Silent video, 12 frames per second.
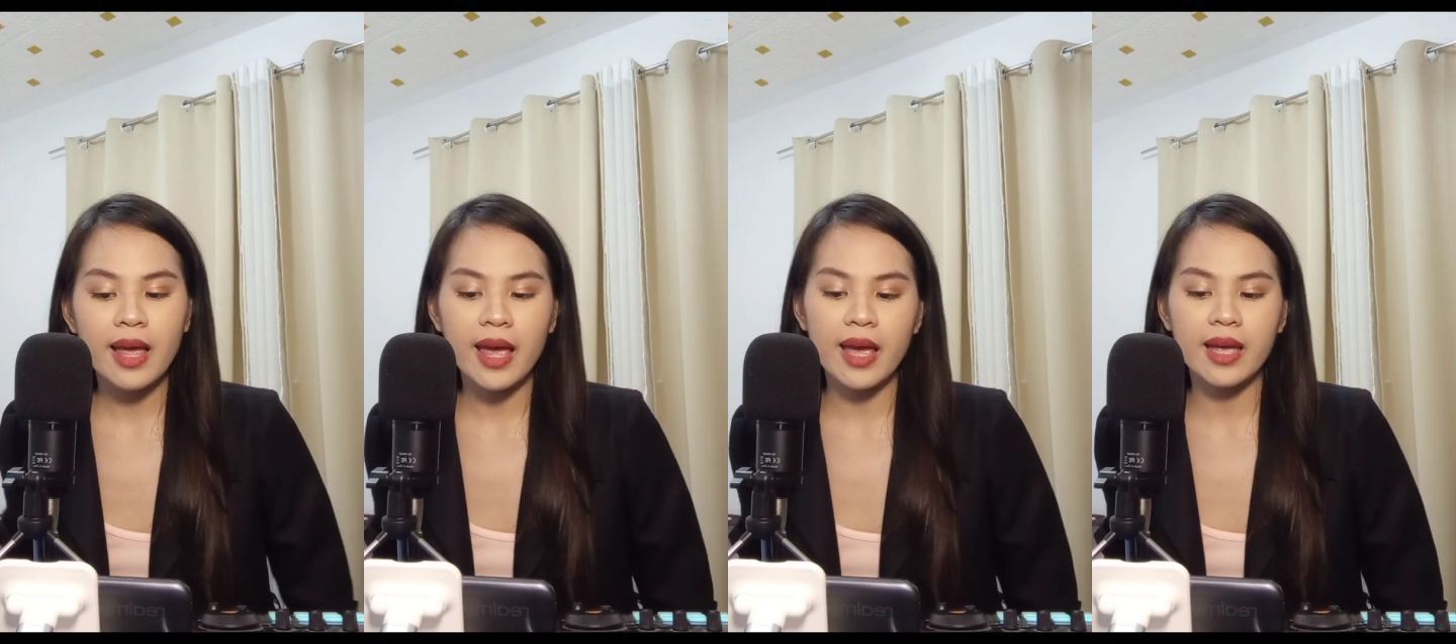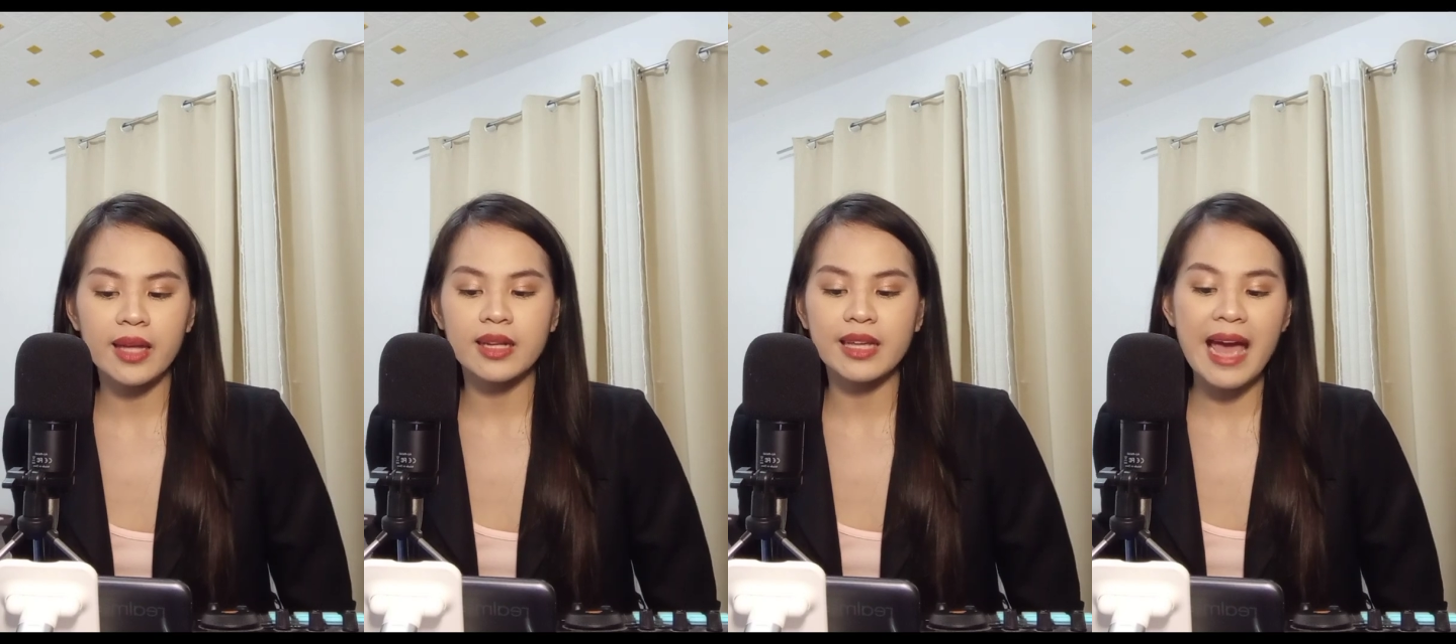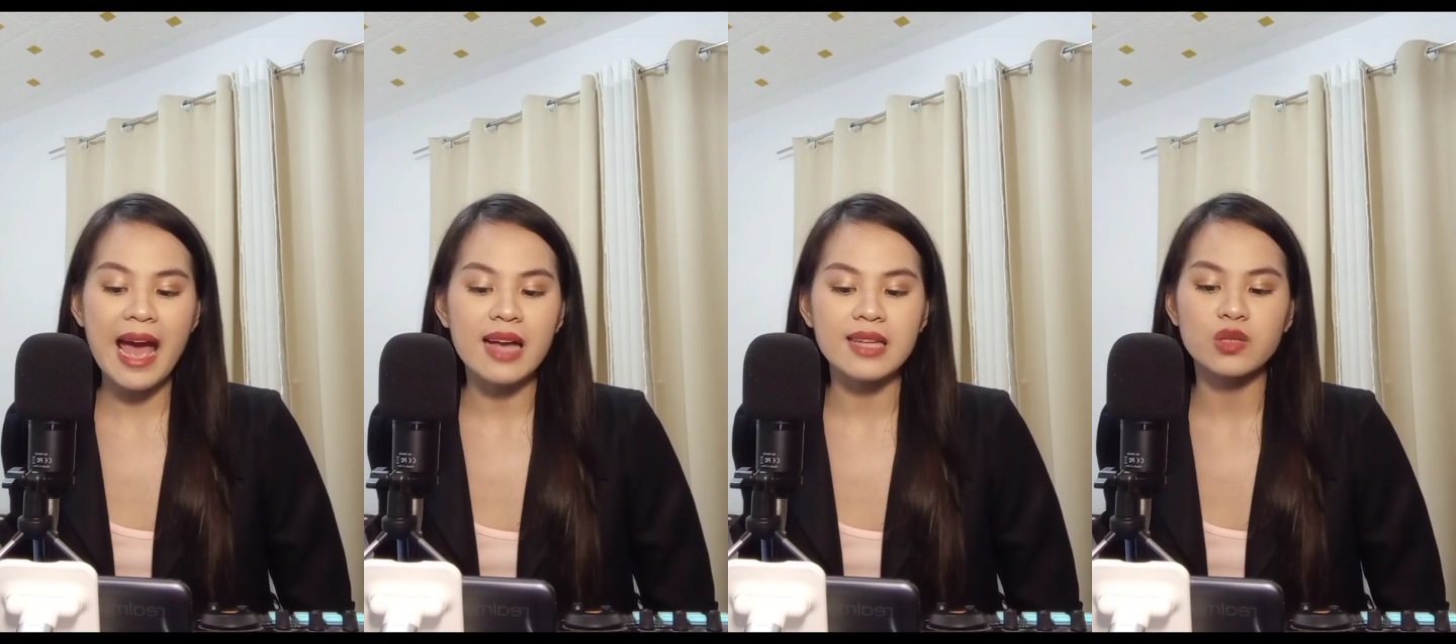and
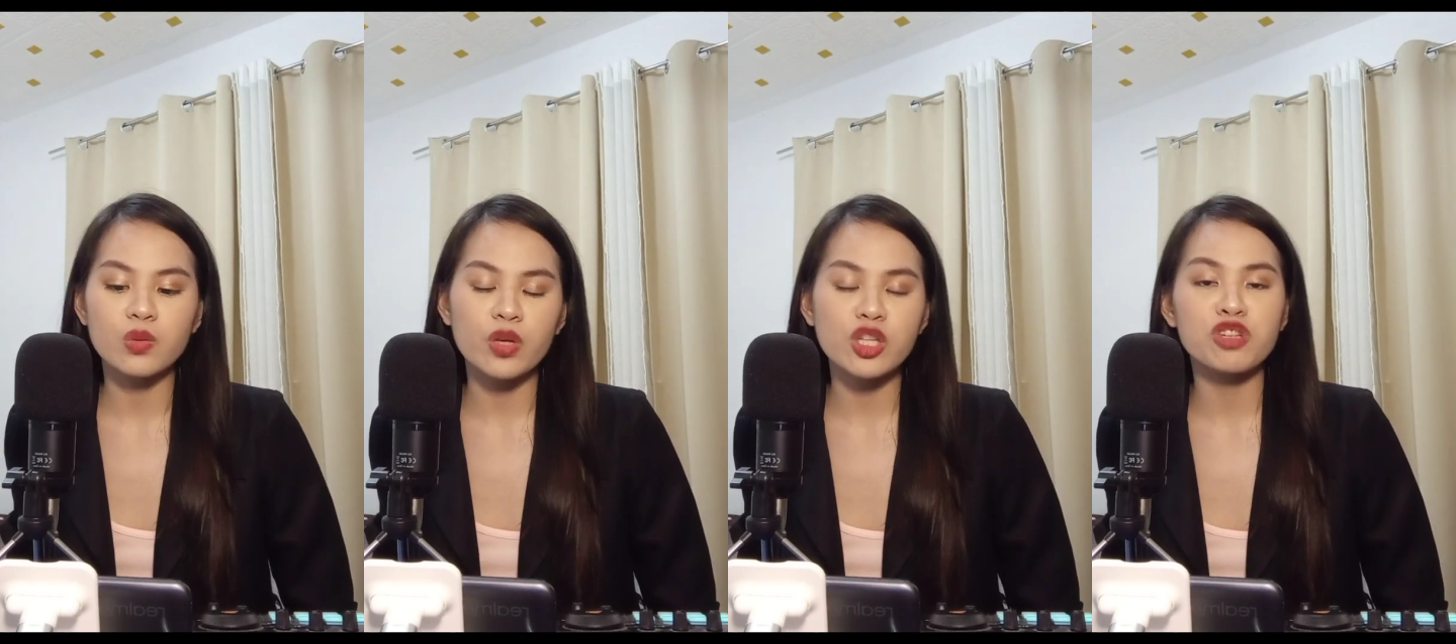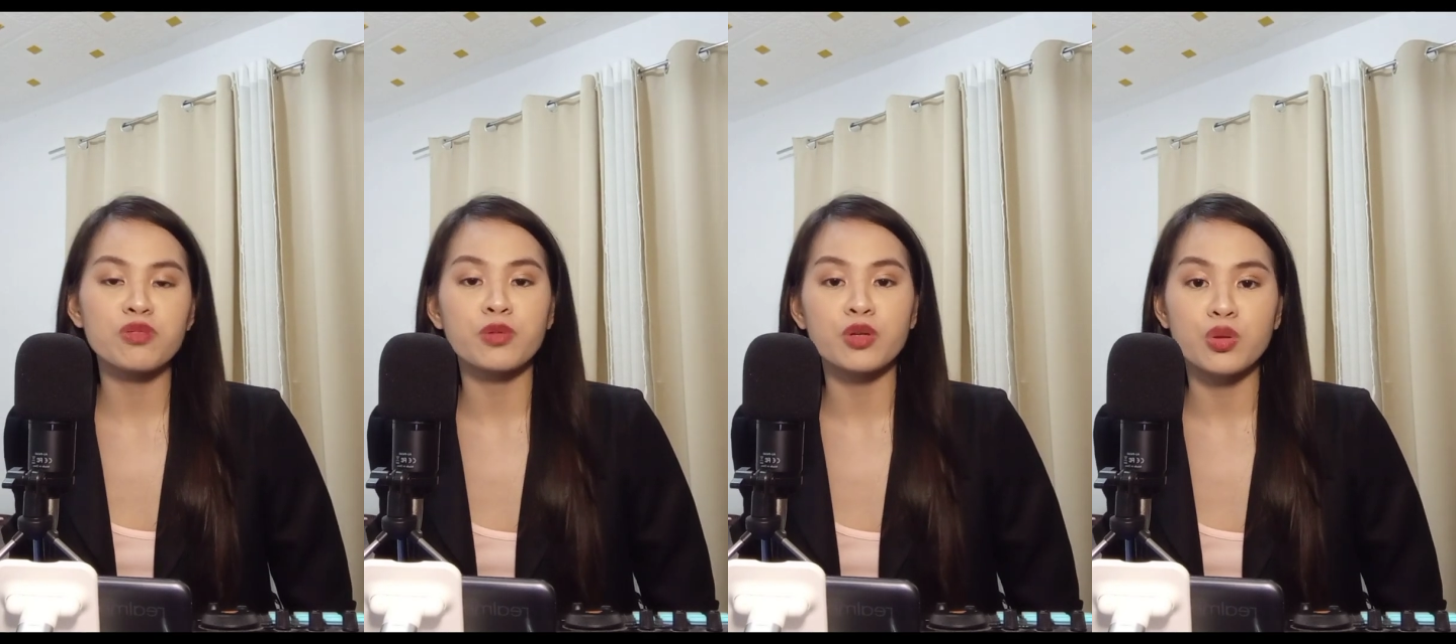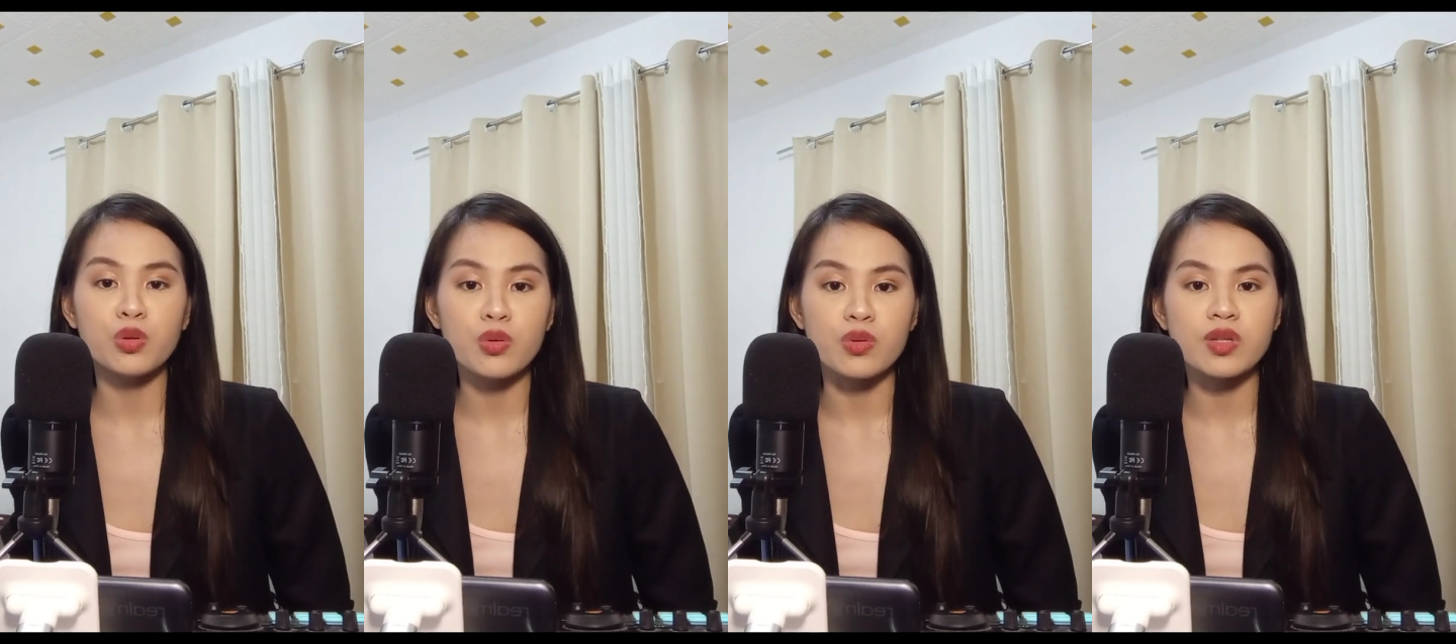gas, which
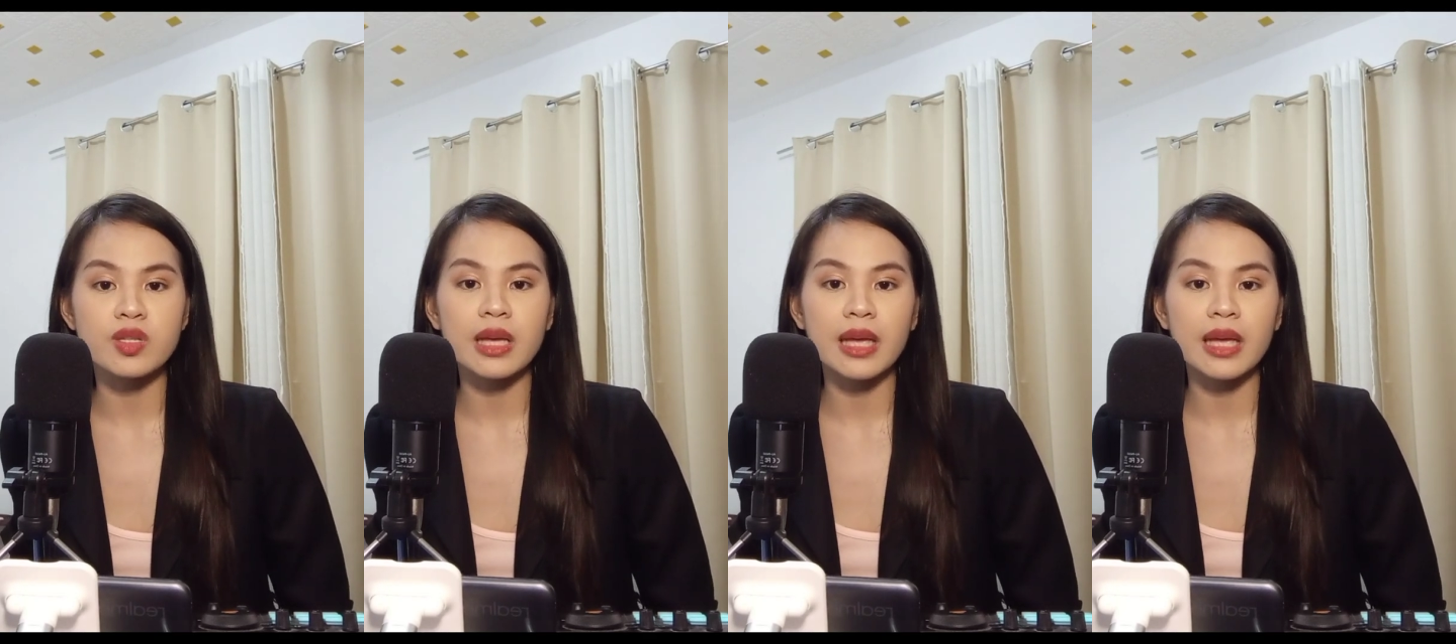produce